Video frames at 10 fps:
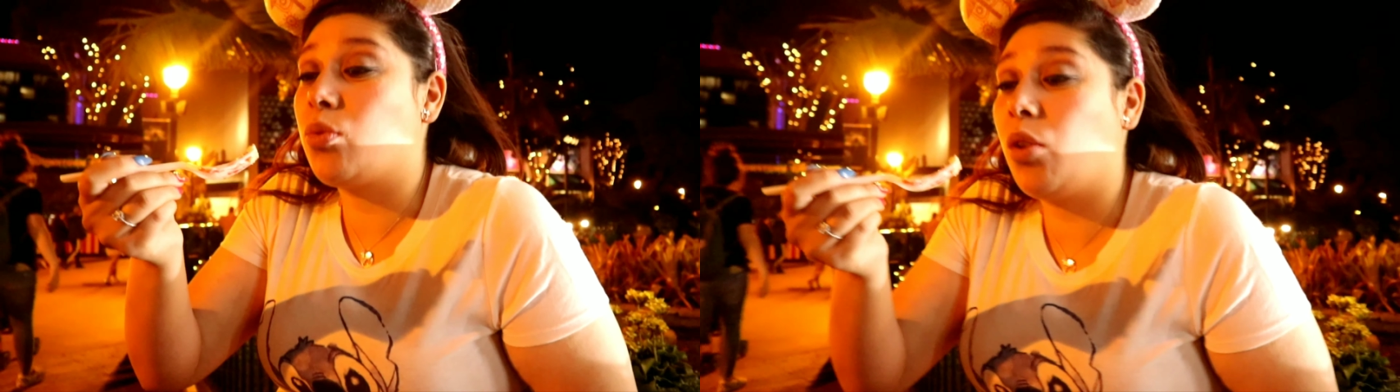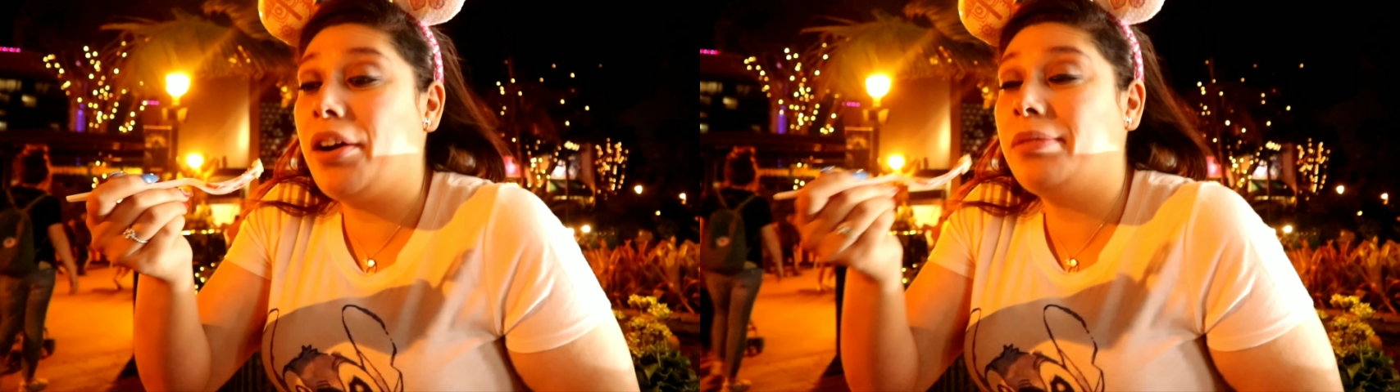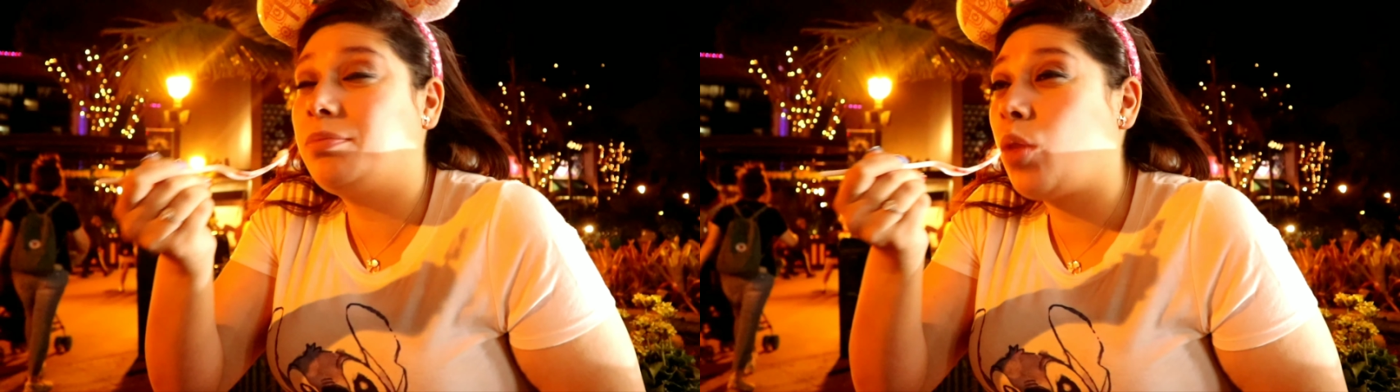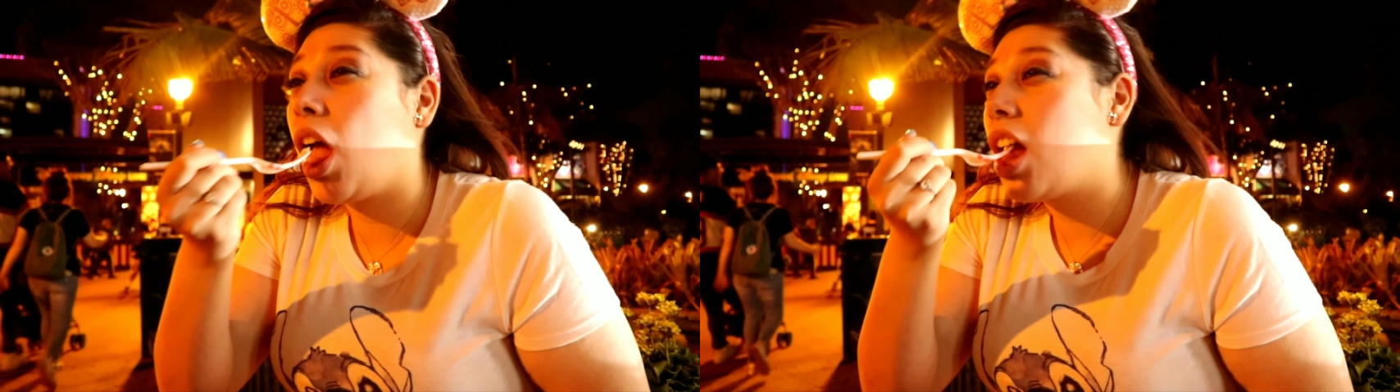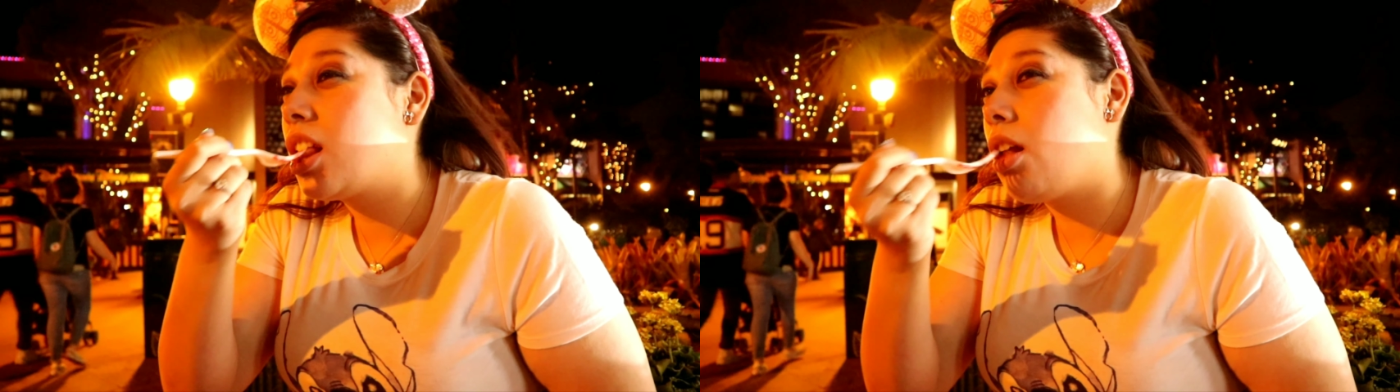warm,
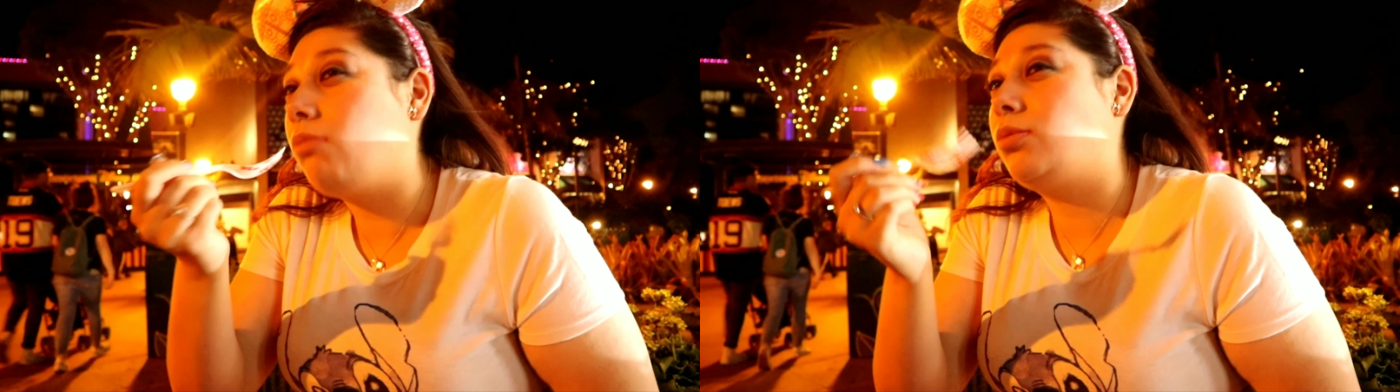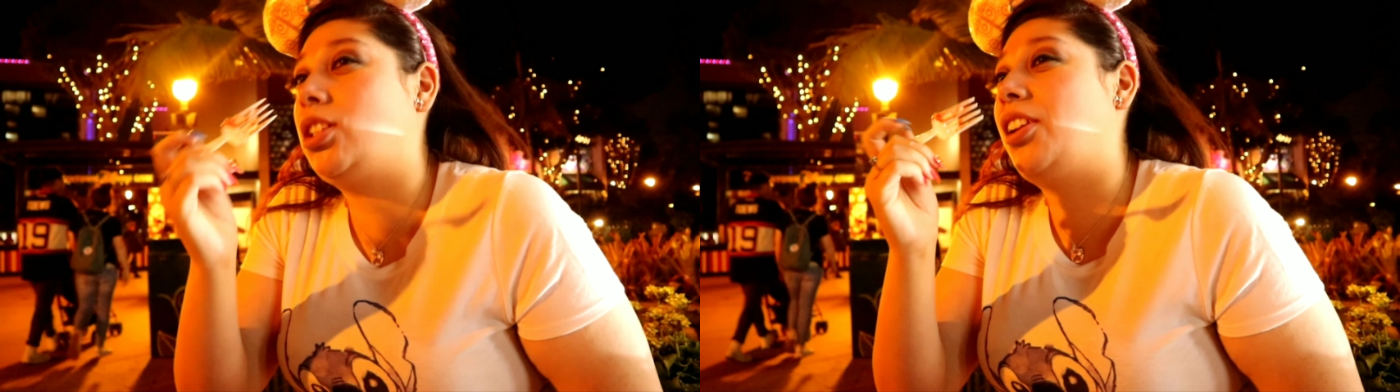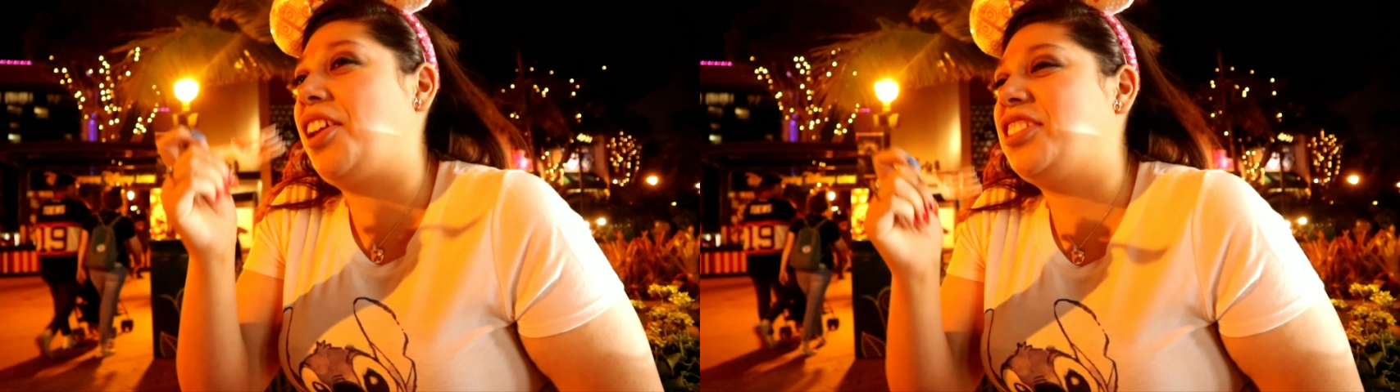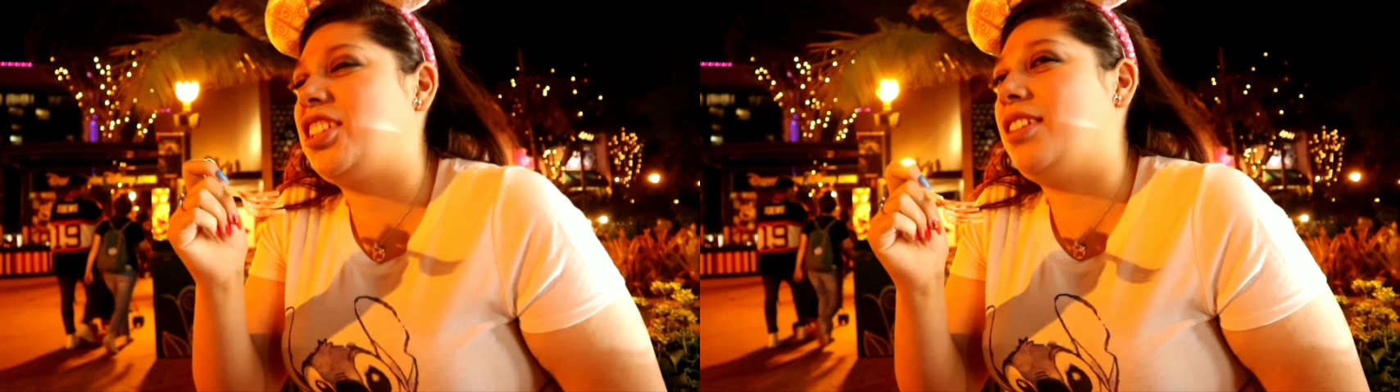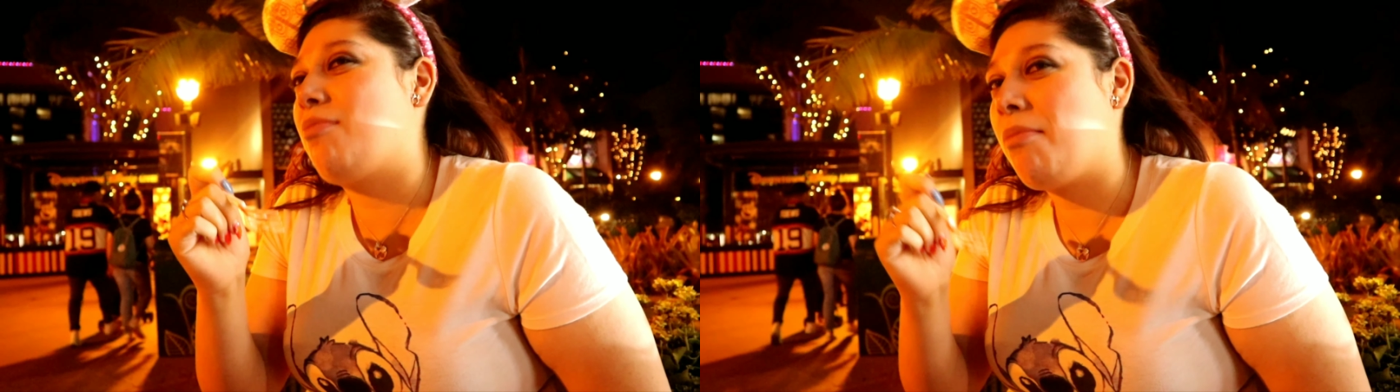ten out of
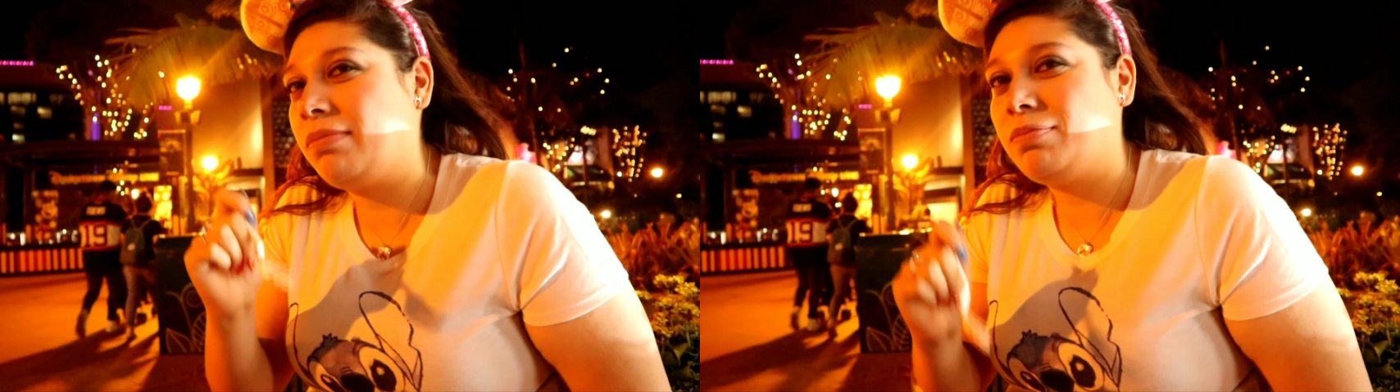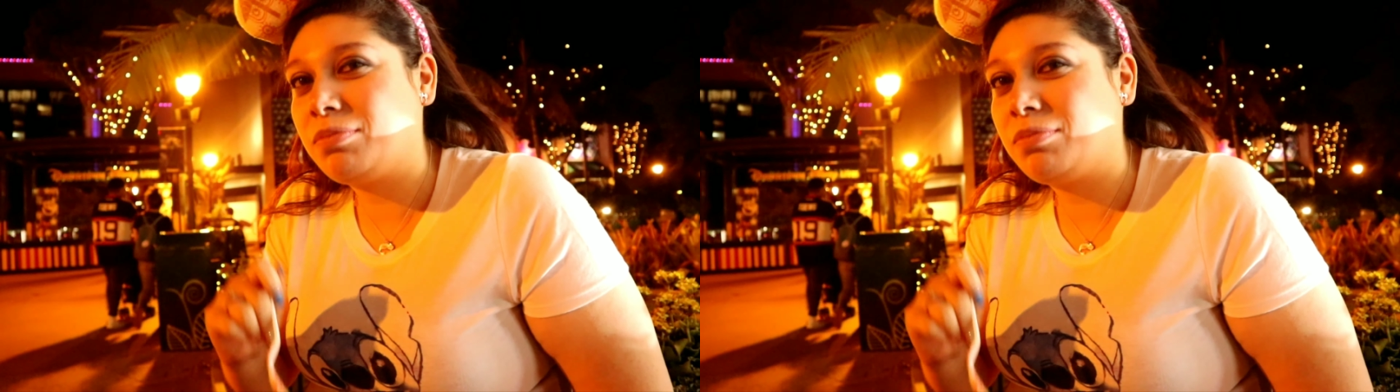ten.